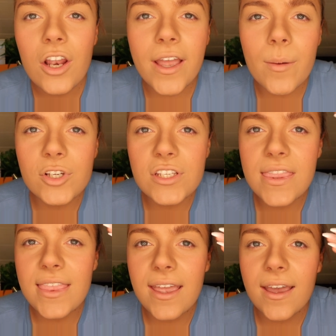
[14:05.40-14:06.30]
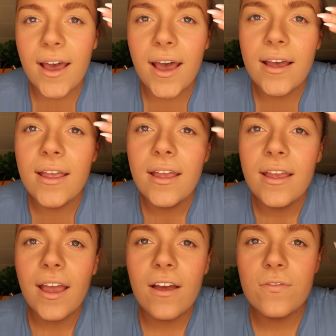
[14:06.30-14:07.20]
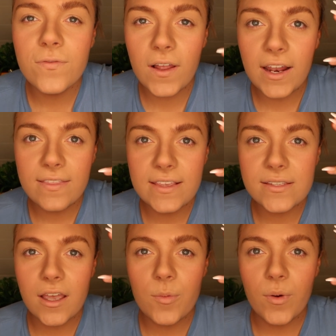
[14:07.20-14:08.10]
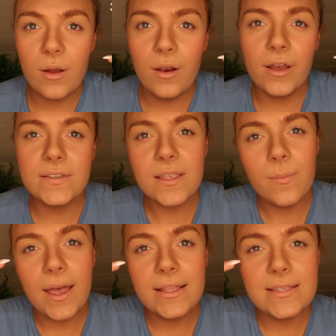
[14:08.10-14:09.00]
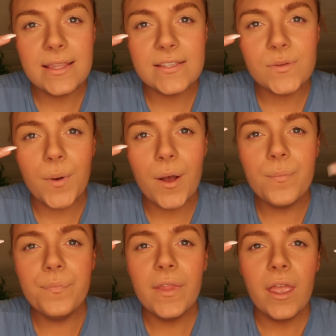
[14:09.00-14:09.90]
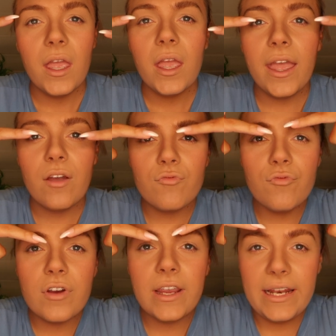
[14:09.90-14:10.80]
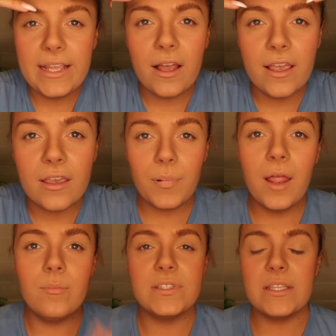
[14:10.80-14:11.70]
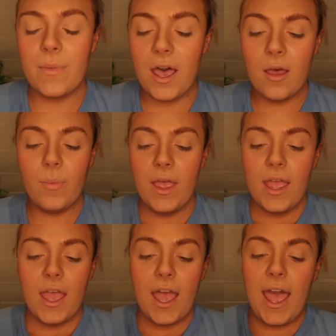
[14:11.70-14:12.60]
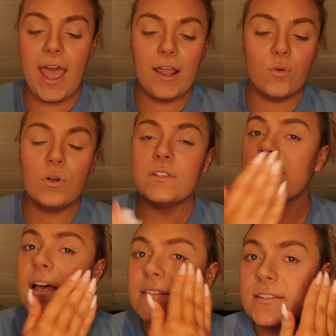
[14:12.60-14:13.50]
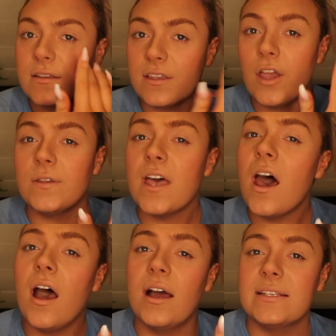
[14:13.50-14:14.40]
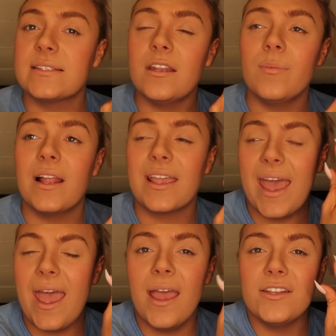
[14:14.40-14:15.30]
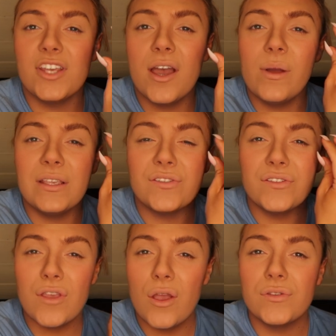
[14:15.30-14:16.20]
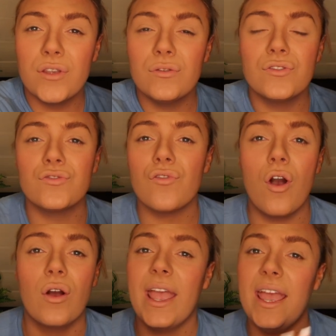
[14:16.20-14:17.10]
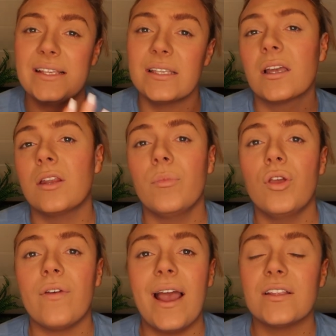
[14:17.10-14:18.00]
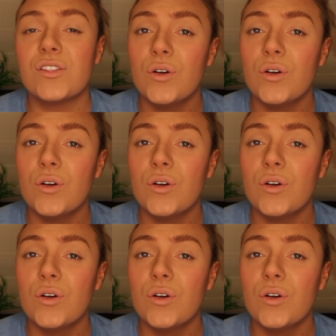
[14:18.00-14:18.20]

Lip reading: look how much thicker and fuller this eyebrow looks compared to this one. It really like plumps them up, and once that goes hard, it's gonna be like a hair gel. It's so, so strong, it isn't gonna move at